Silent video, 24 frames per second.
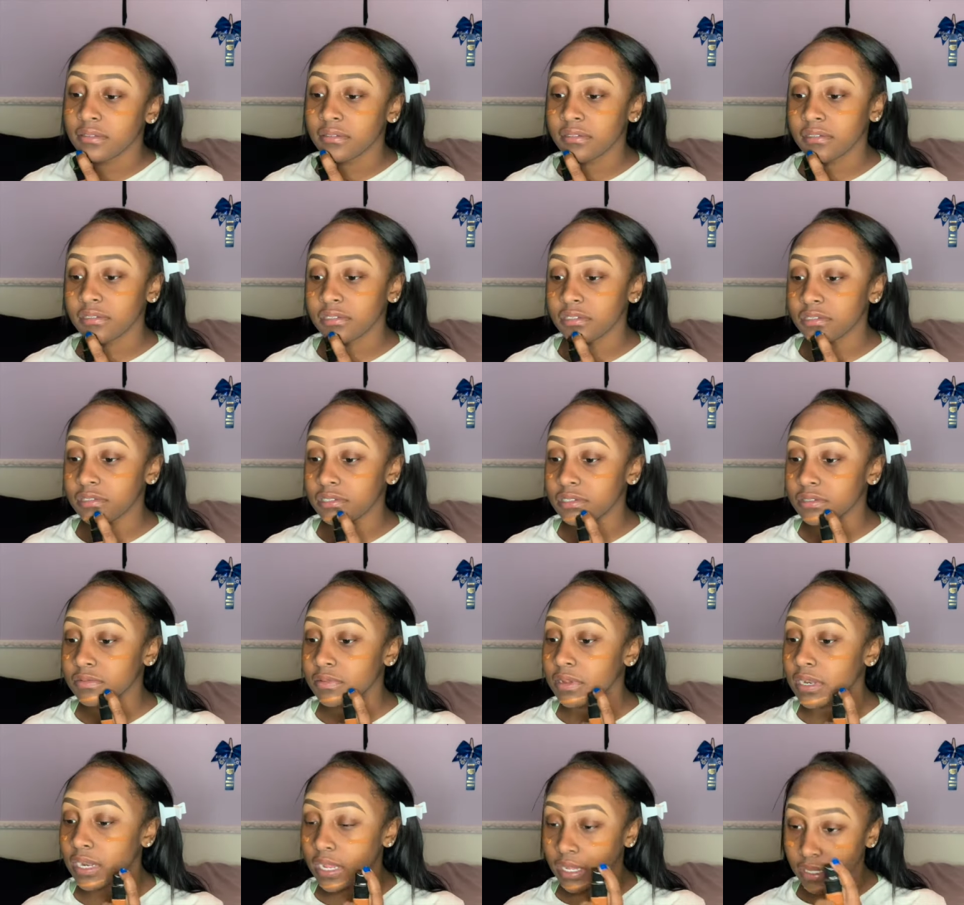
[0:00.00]
This is just
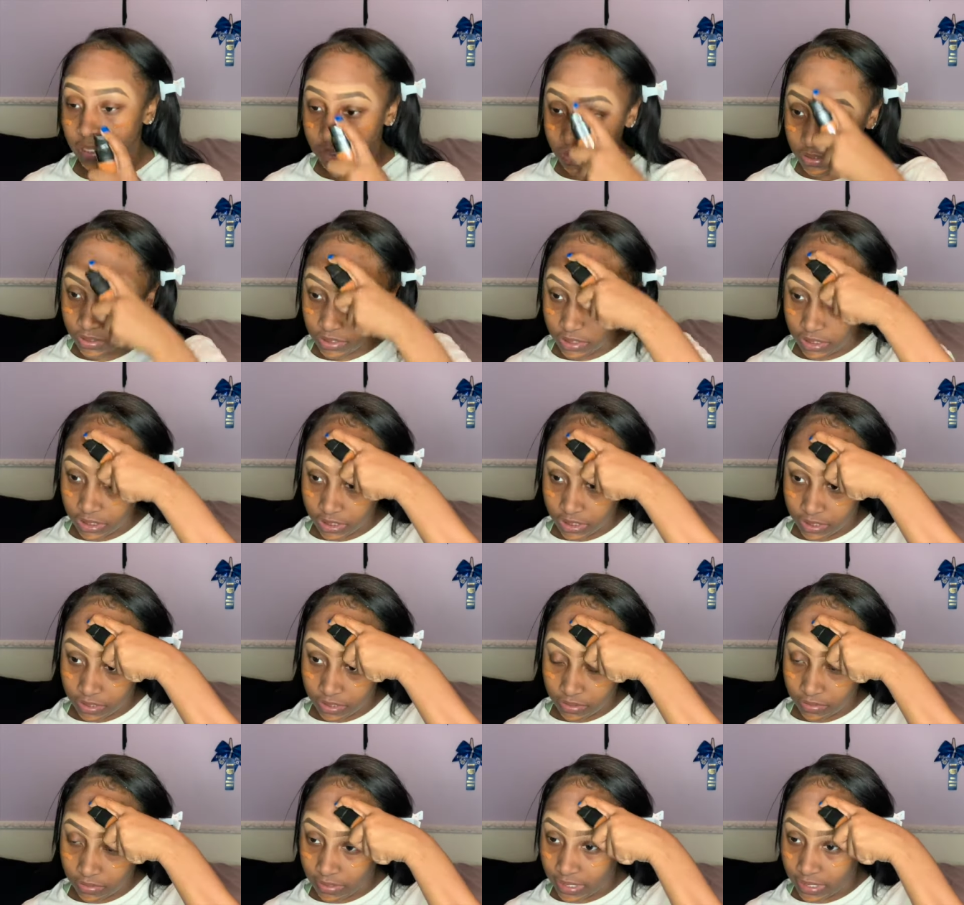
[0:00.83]
what I usually do,